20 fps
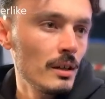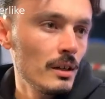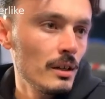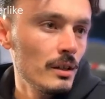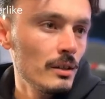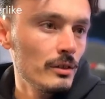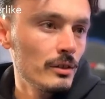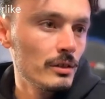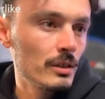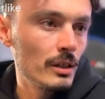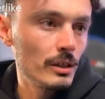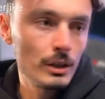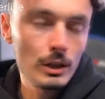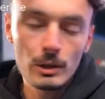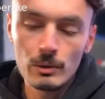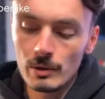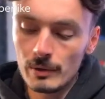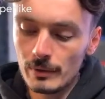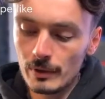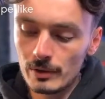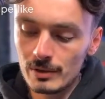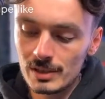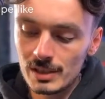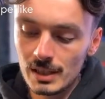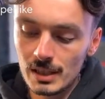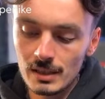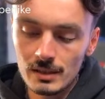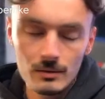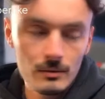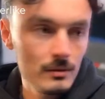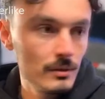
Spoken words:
Just like the UFO City